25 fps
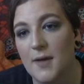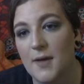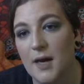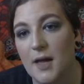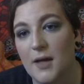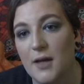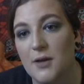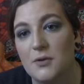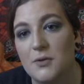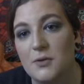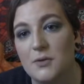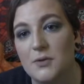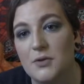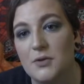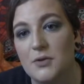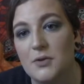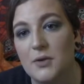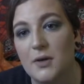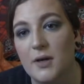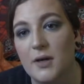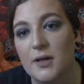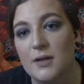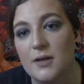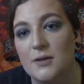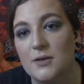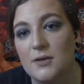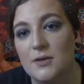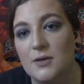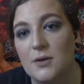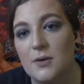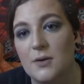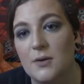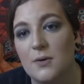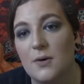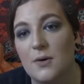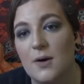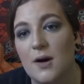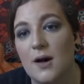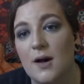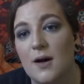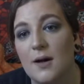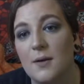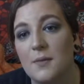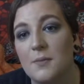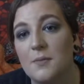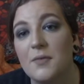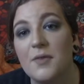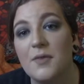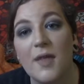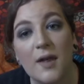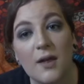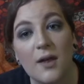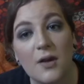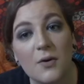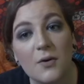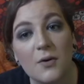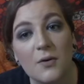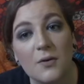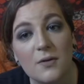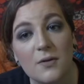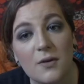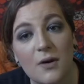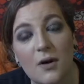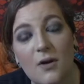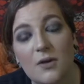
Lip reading: I do enjoy it. So thank you.